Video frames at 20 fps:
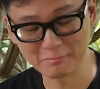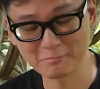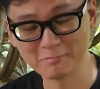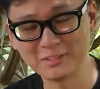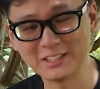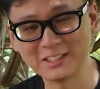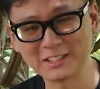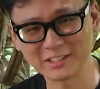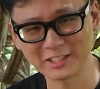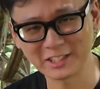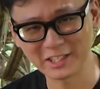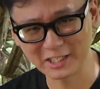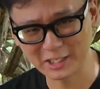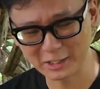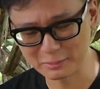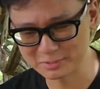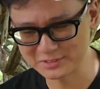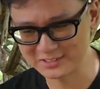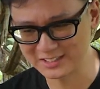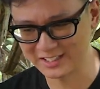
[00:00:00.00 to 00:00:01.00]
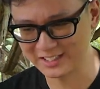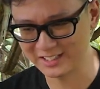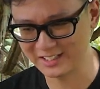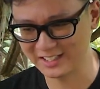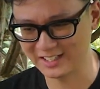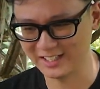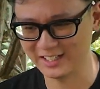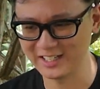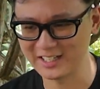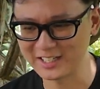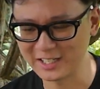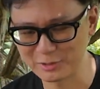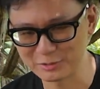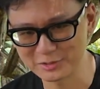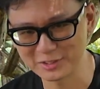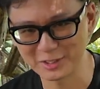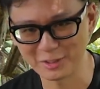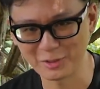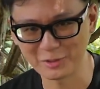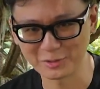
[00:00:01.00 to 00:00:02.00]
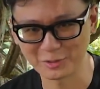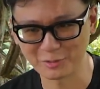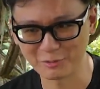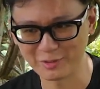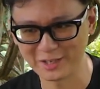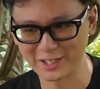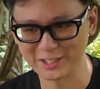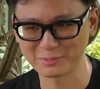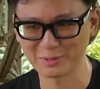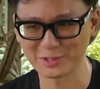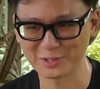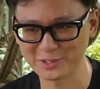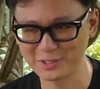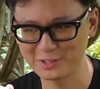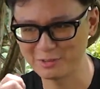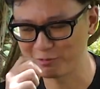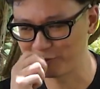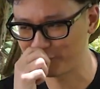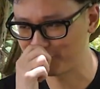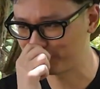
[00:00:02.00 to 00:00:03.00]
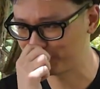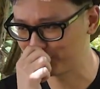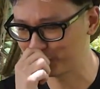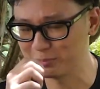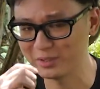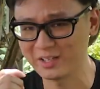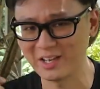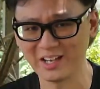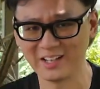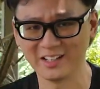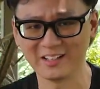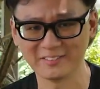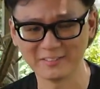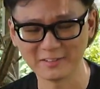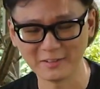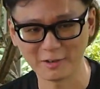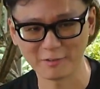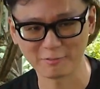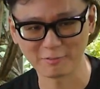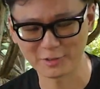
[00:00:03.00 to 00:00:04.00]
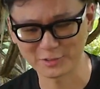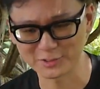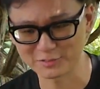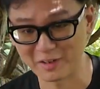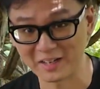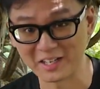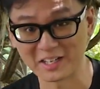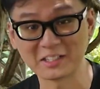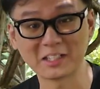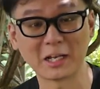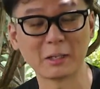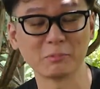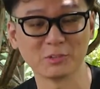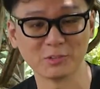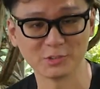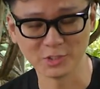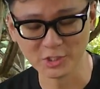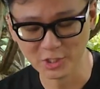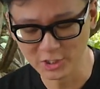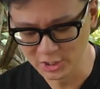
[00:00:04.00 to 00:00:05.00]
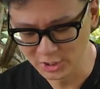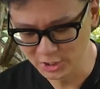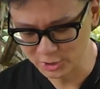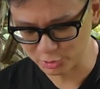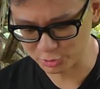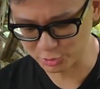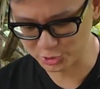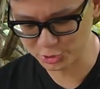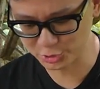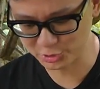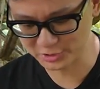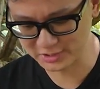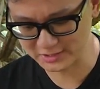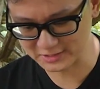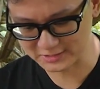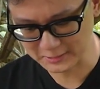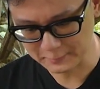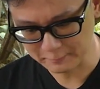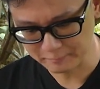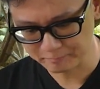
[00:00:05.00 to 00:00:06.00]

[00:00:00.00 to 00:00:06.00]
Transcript: little hiccups that I encountered along the way, especially while filming and of course finding time to shoot this.